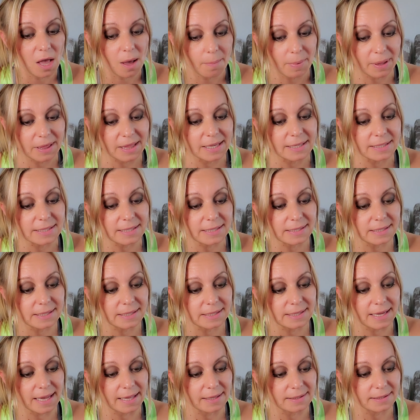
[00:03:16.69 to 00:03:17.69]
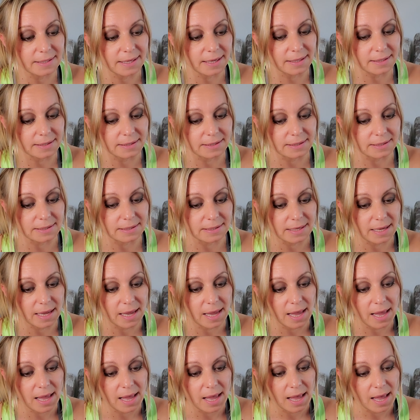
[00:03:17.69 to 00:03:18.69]
But this is the sentence.
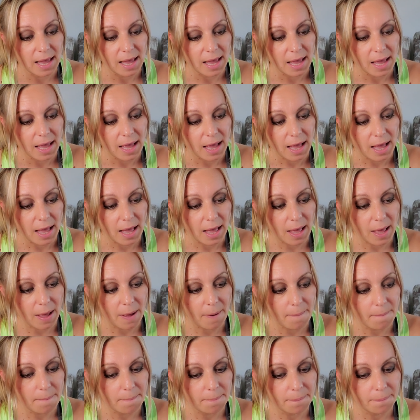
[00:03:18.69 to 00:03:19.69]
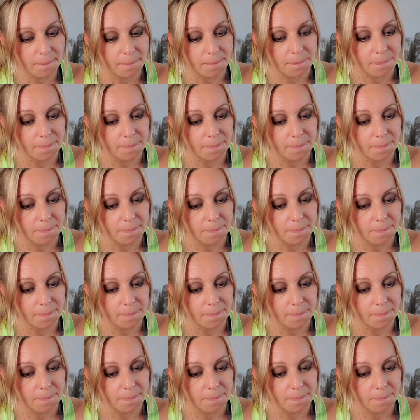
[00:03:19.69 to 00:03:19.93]
Um,